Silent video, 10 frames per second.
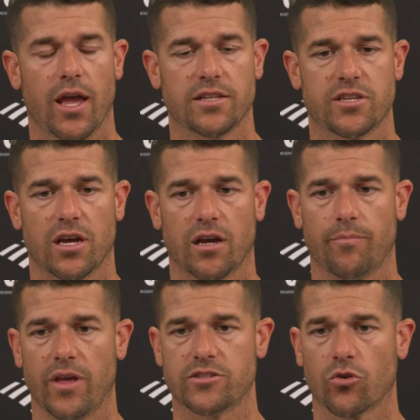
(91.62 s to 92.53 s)
it's
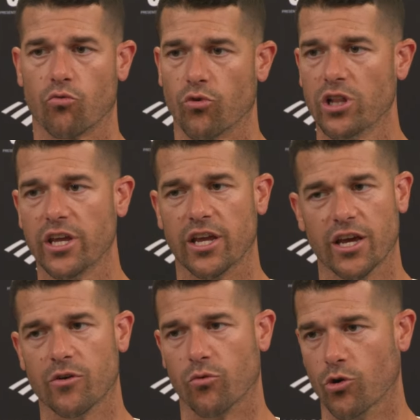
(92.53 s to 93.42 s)
a, it's a really
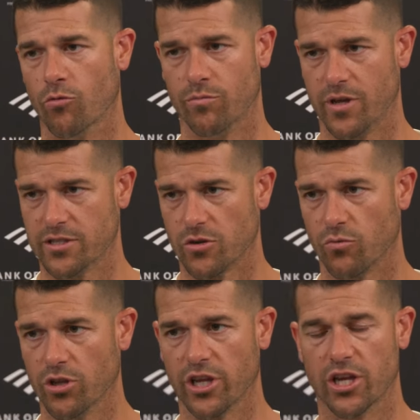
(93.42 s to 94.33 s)
good room. It's a
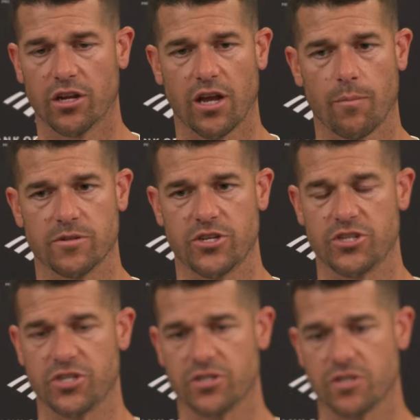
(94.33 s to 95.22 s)
really good
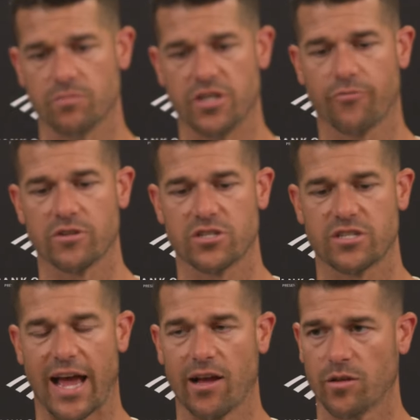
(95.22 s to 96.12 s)
competition, some different
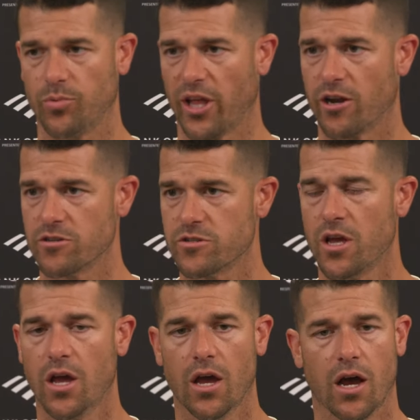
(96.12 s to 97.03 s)
style of players.
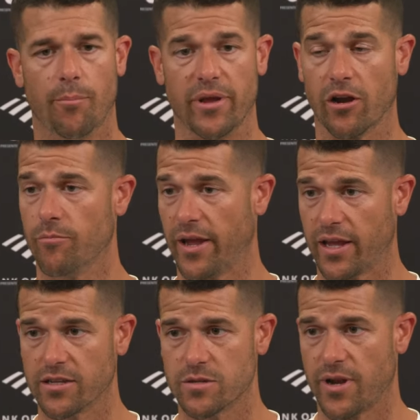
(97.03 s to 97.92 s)
Ihmir
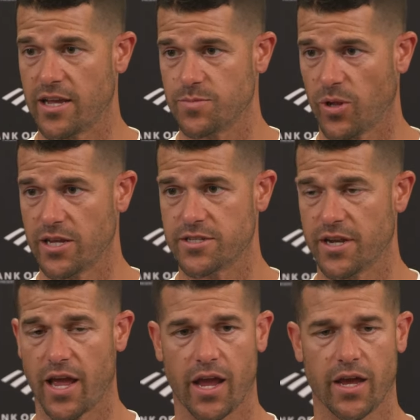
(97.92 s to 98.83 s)
making some nice plays
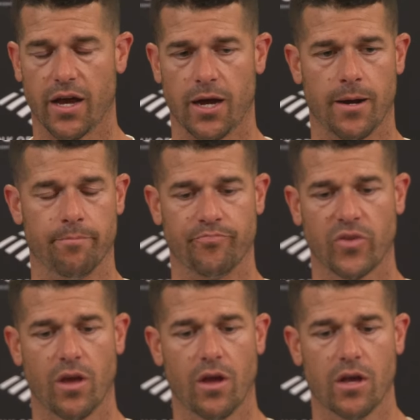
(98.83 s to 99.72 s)
today. Um,
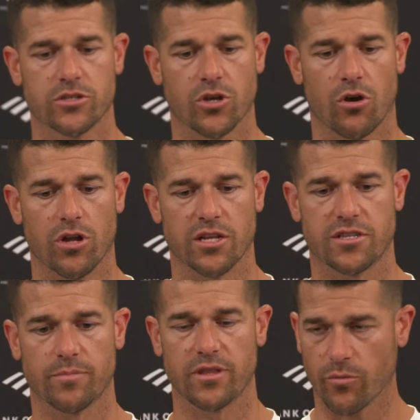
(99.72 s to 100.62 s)
so
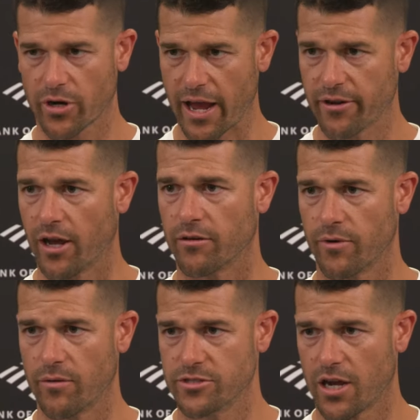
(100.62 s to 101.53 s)
it's something that we're counting on,
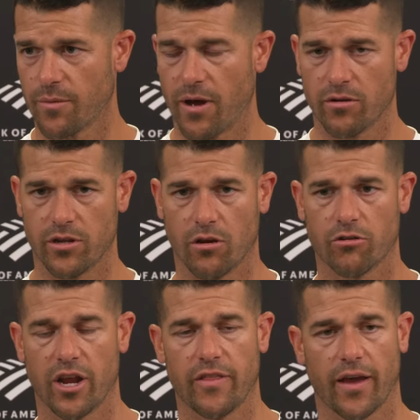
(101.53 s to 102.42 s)
right? We talk about, you know,
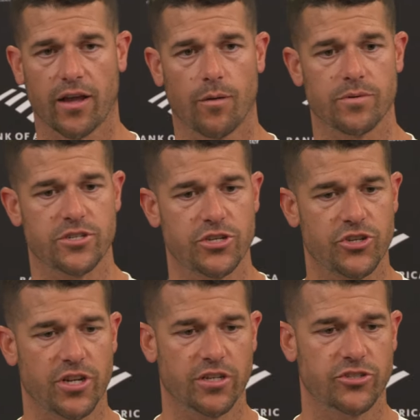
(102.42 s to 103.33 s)
creating that
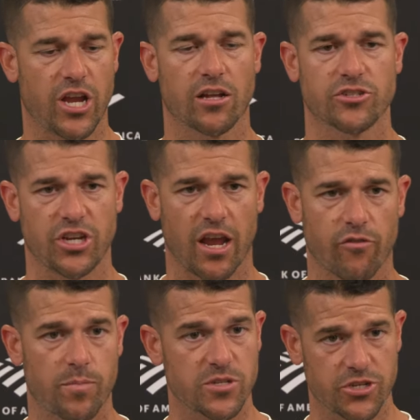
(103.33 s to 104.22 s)
competition and challenging
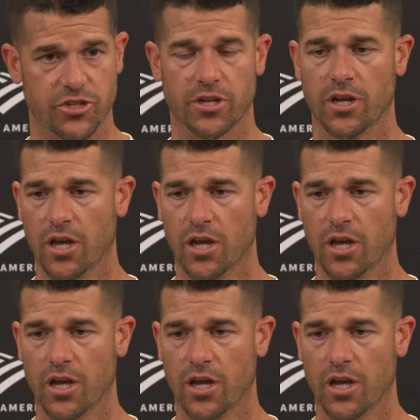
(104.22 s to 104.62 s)
every position.